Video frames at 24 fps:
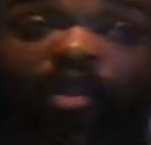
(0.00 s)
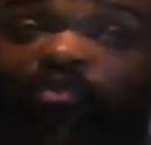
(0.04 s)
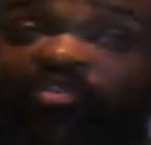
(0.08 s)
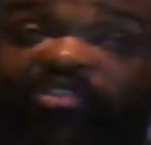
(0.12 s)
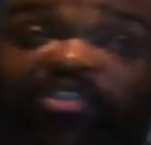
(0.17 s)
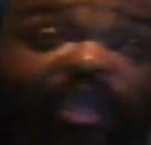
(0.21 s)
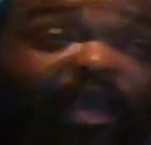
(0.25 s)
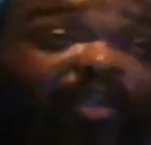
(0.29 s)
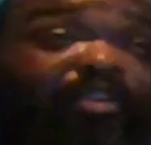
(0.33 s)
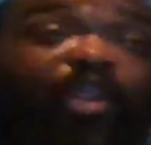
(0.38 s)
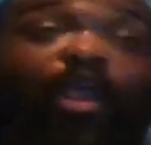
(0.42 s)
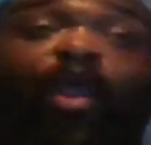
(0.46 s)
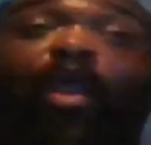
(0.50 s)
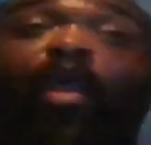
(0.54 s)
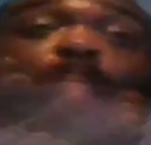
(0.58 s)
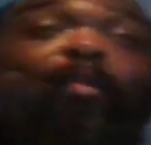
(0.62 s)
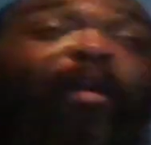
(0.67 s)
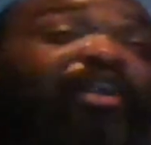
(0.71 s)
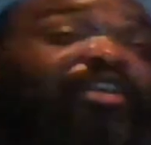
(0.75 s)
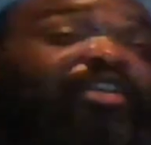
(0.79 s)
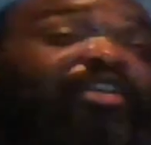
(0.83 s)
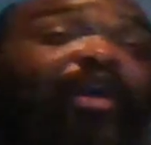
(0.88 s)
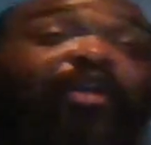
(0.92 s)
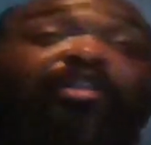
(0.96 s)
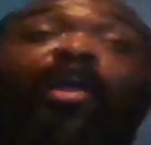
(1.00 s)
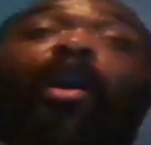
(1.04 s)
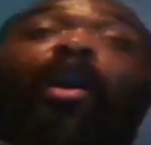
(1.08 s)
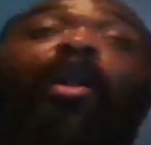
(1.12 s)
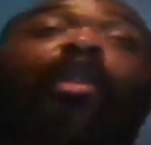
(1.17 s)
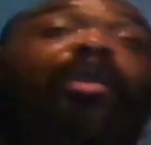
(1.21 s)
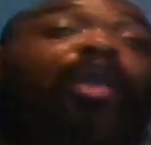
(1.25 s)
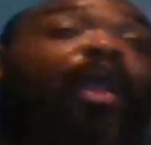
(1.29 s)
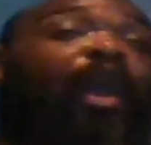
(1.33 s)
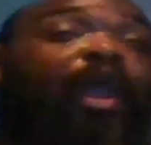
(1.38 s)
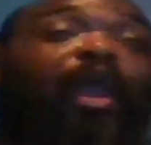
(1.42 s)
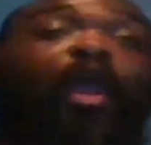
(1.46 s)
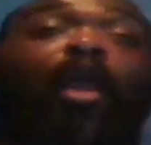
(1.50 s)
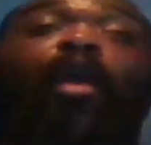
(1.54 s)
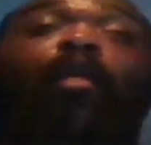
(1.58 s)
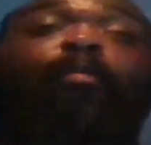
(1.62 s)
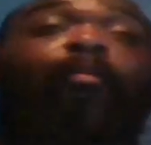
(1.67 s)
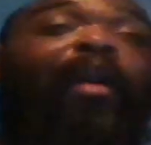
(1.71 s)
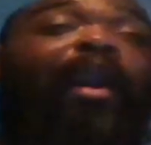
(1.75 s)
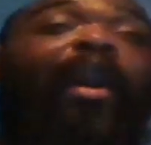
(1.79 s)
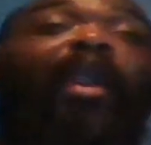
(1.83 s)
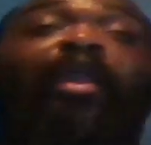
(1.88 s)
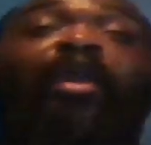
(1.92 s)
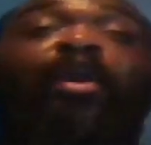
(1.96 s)
shout to everybody. Shout to all of y'all.
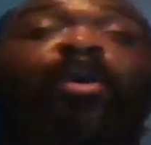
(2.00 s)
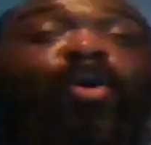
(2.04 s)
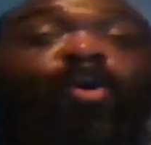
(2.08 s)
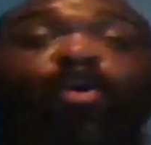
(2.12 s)
Everybody,